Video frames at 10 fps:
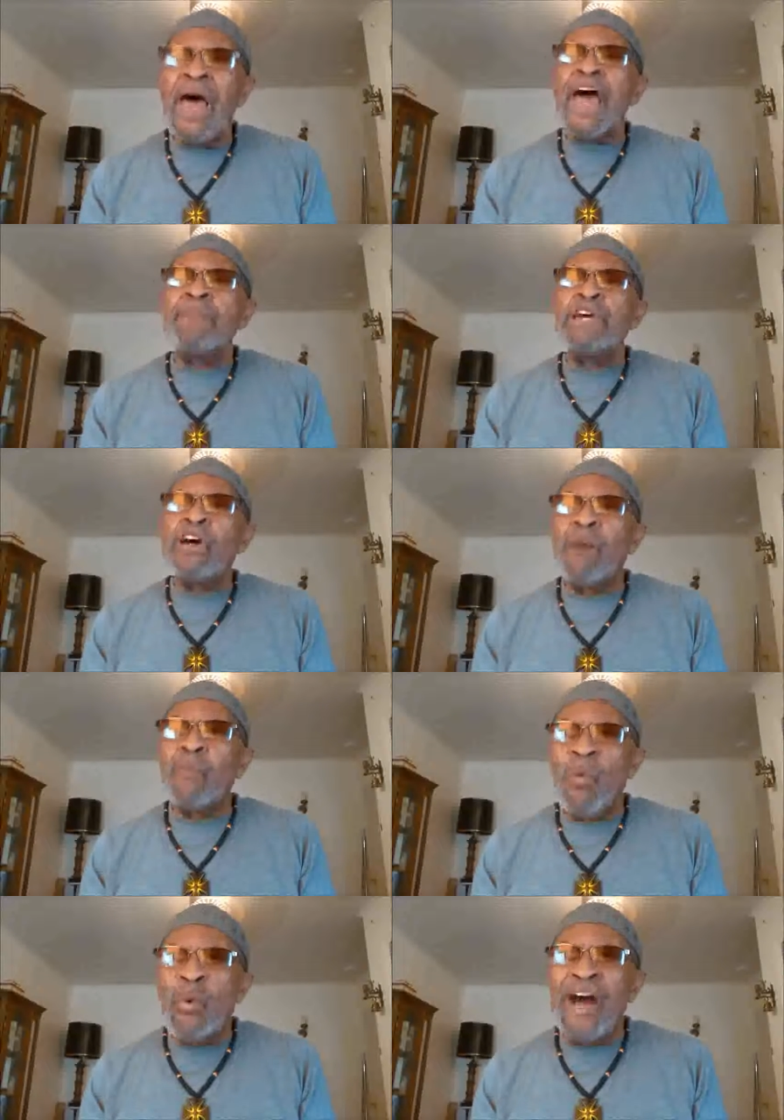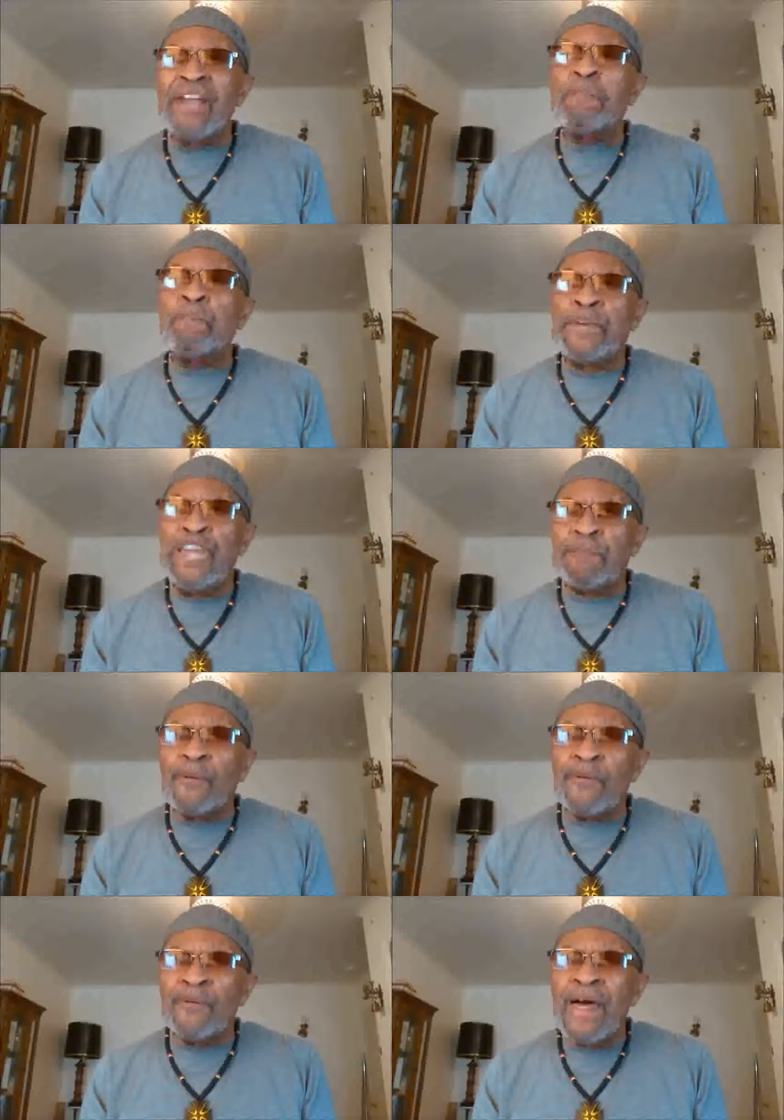and become one
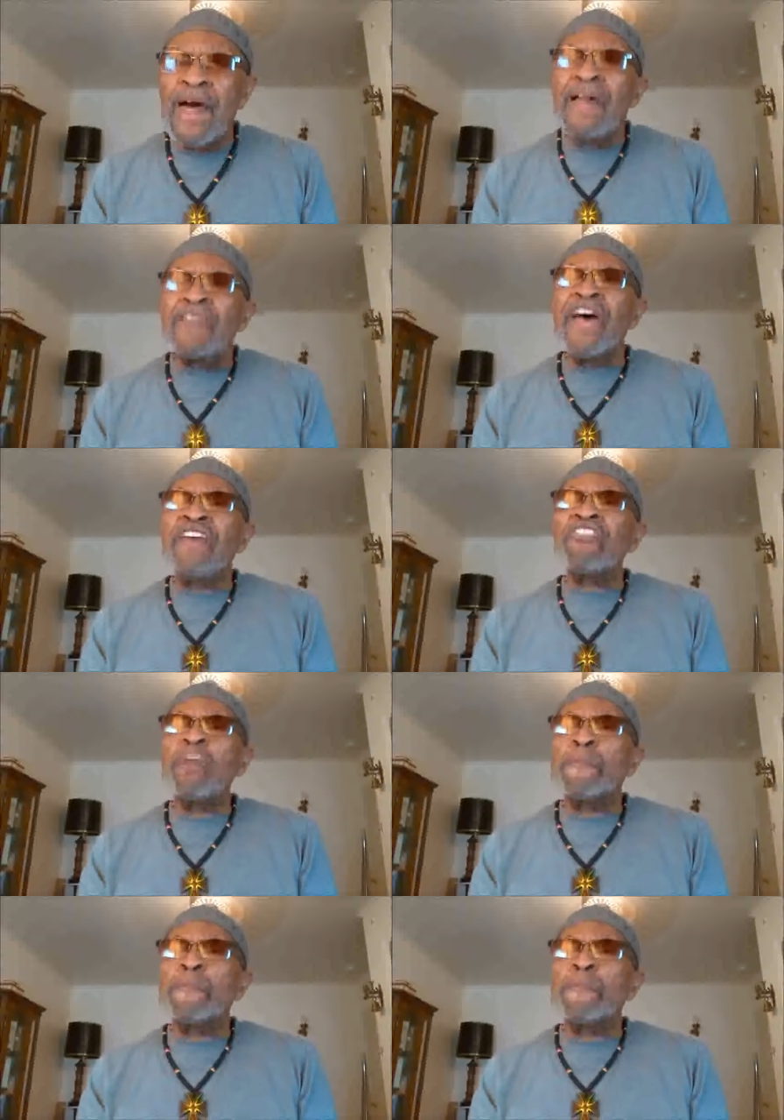people. That's the